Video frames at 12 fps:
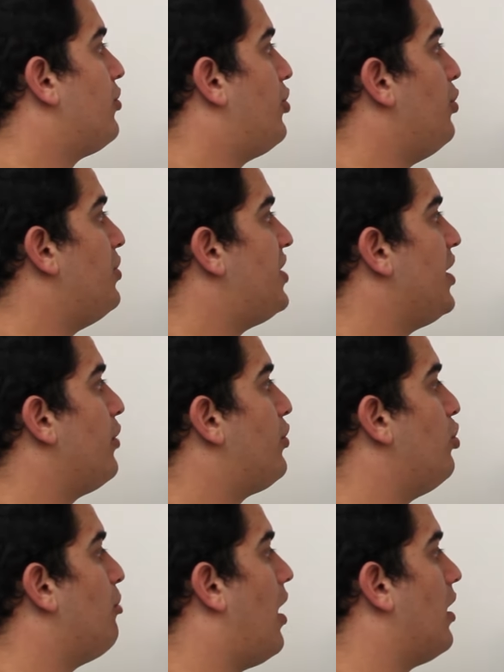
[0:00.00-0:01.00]
two C O
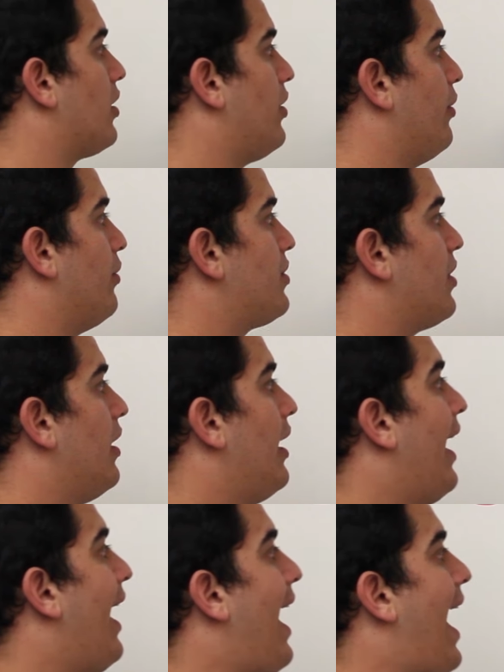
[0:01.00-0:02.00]
two molecules,
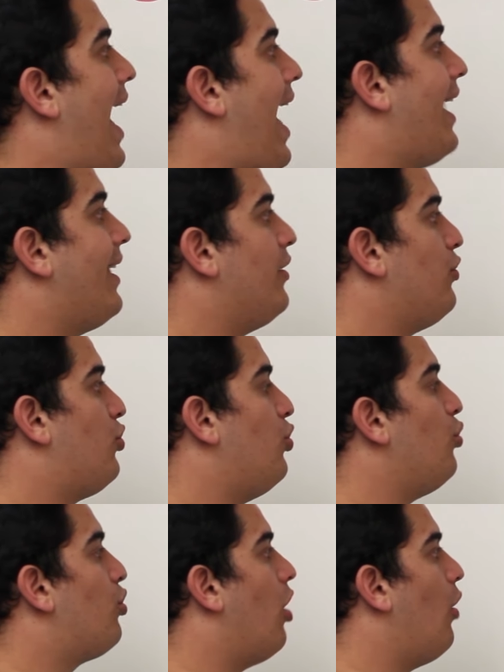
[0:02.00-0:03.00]
add in
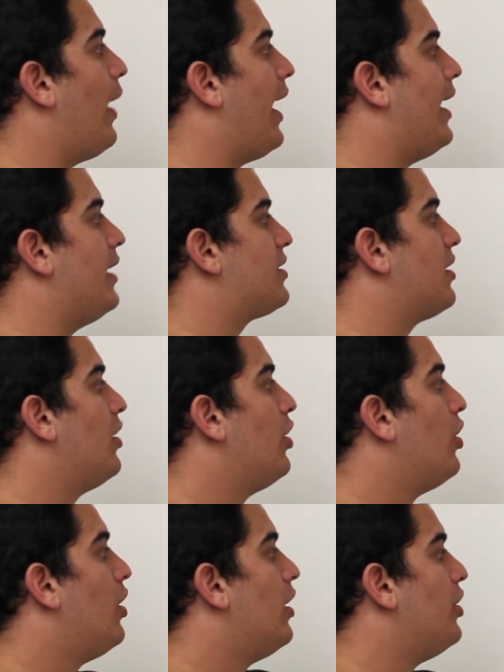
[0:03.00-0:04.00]
two CoAs,
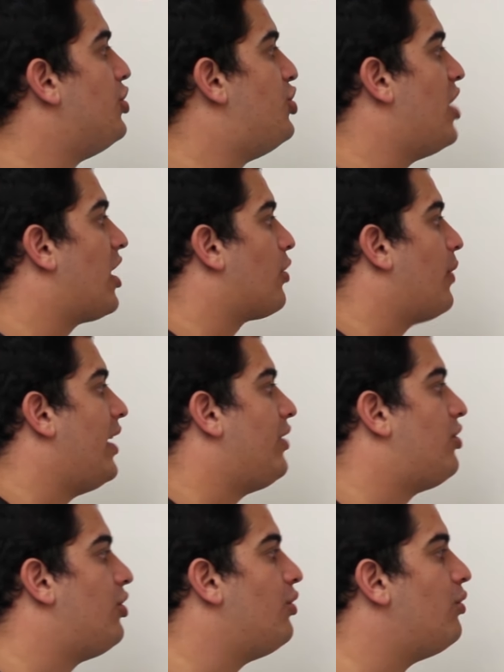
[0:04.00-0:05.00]

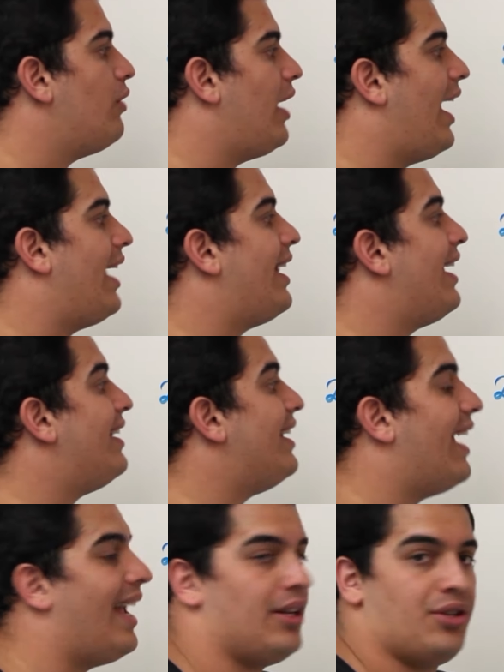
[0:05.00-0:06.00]
generate two N A
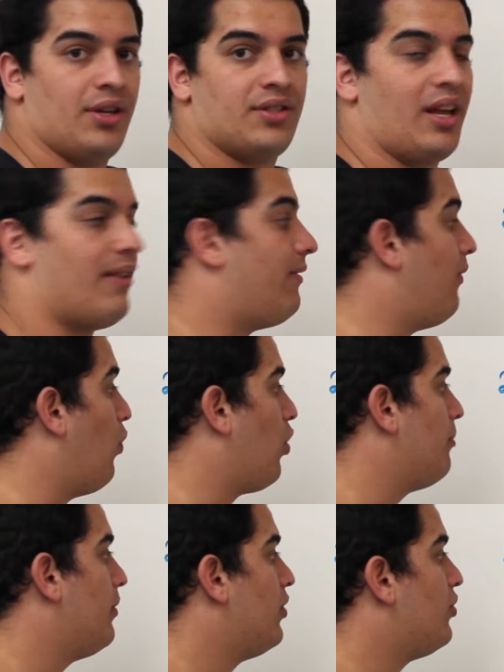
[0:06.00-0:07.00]
D H's, and
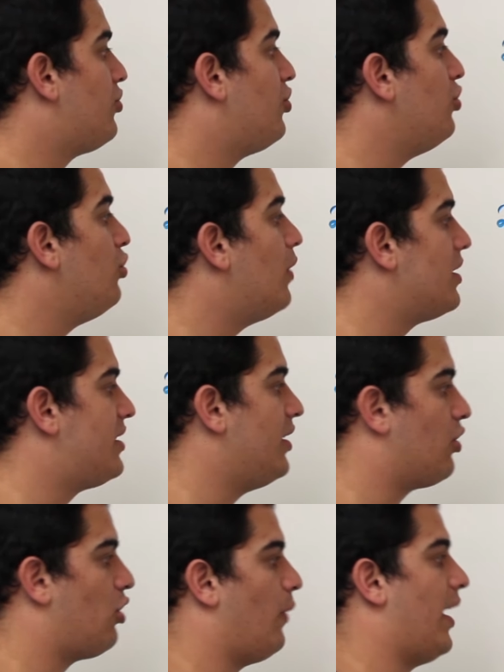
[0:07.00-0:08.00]
form two
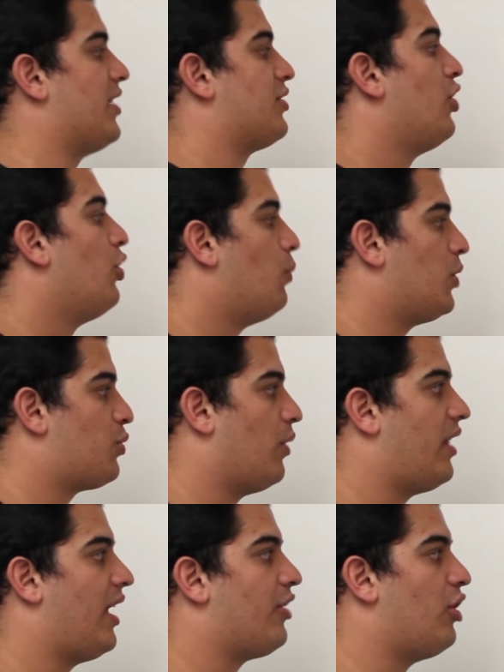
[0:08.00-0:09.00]
acetyl-CoAs, which
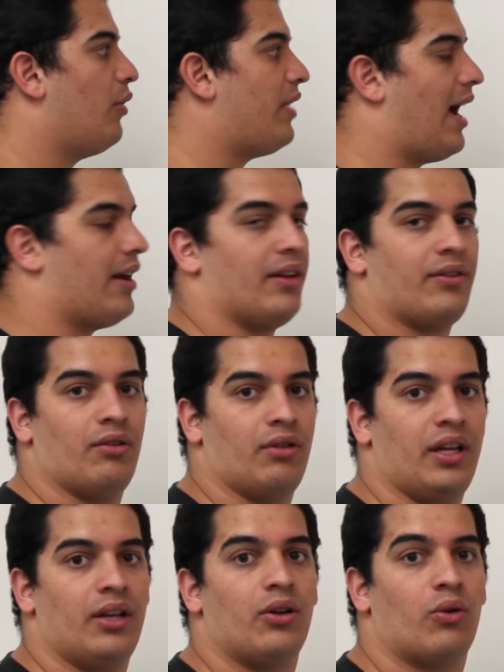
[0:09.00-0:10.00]
will then go down into
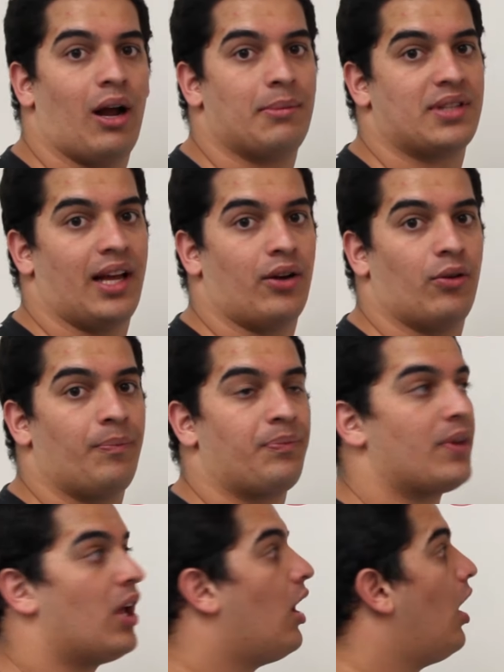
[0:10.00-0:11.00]
the Krebs cycle.
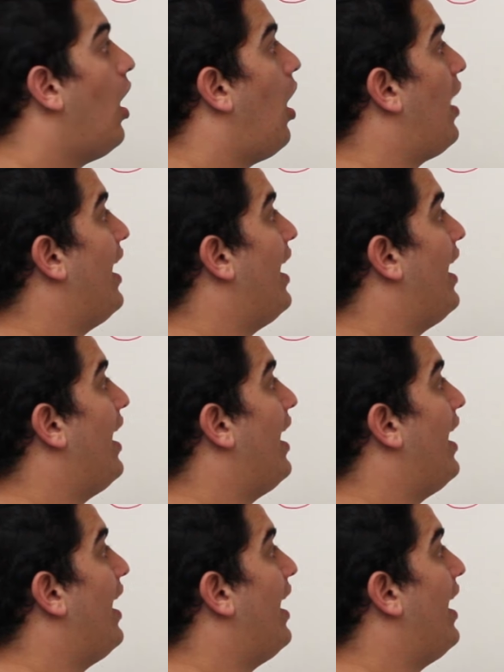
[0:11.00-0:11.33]
All